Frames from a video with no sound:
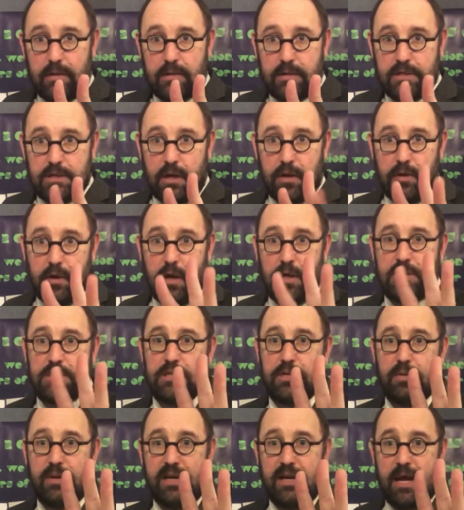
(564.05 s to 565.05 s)
So those
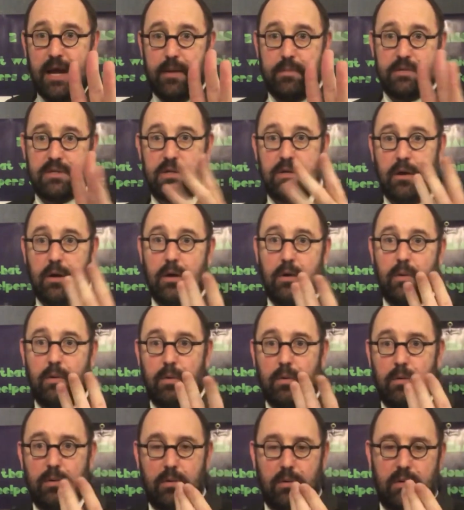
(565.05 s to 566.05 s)
three names are
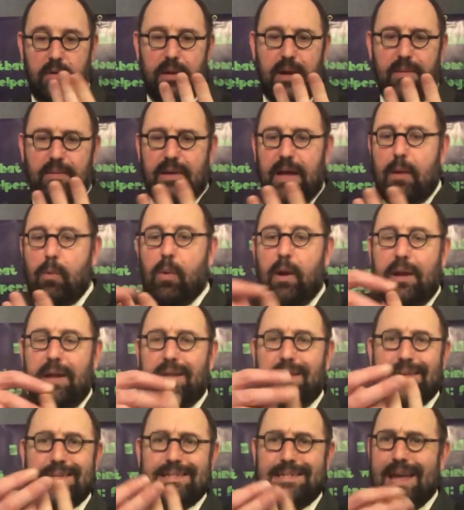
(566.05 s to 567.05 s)
all, they, they're one
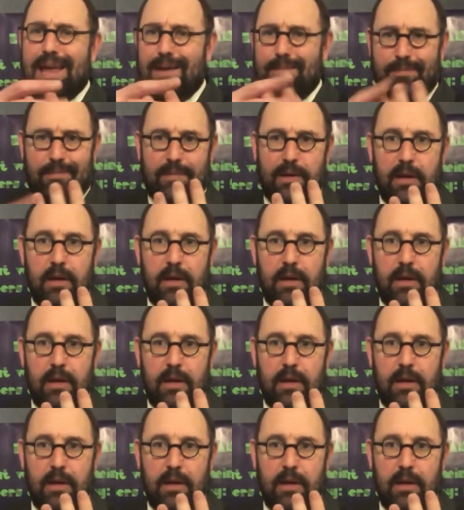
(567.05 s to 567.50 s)
and the same.